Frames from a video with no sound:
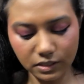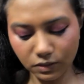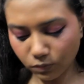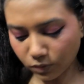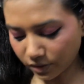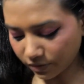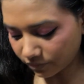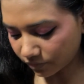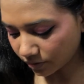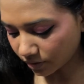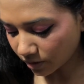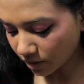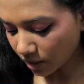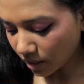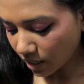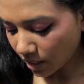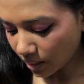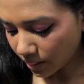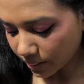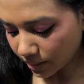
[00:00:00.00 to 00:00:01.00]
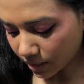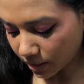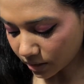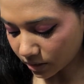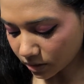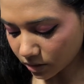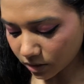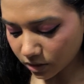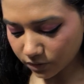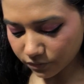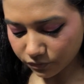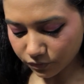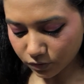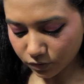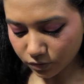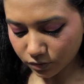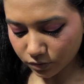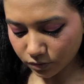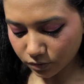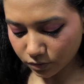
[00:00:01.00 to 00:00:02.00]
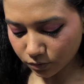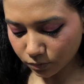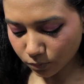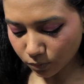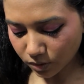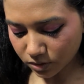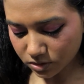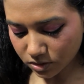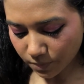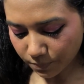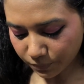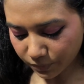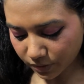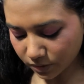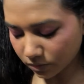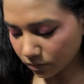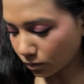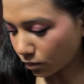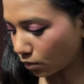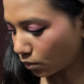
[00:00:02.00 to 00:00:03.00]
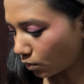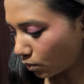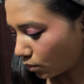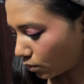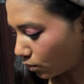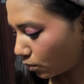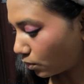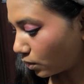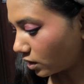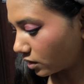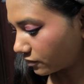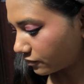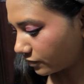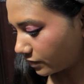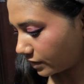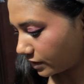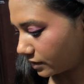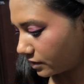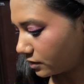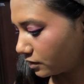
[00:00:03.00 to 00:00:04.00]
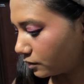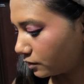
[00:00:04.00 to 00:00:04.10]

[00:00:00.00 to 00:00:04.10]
whatever, then if you want something, go work for it, you